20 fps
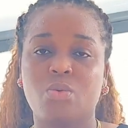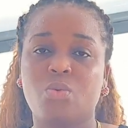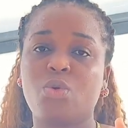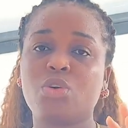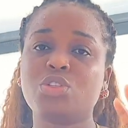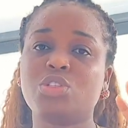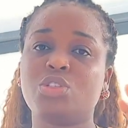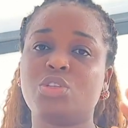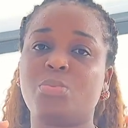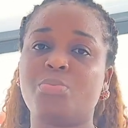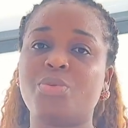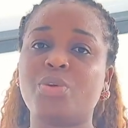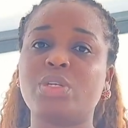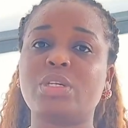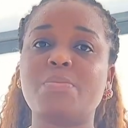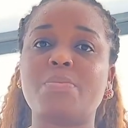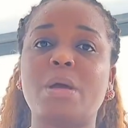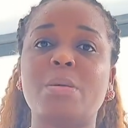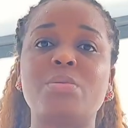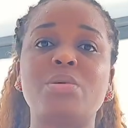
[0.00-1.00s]
Once your
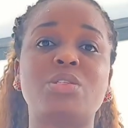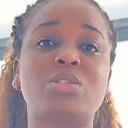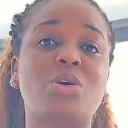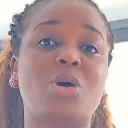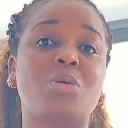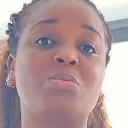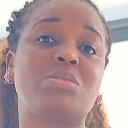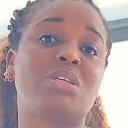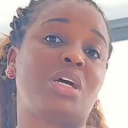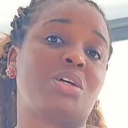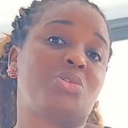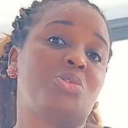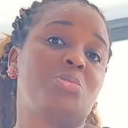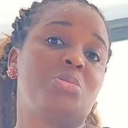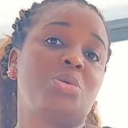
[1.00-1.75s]
building permit comes out, you'll be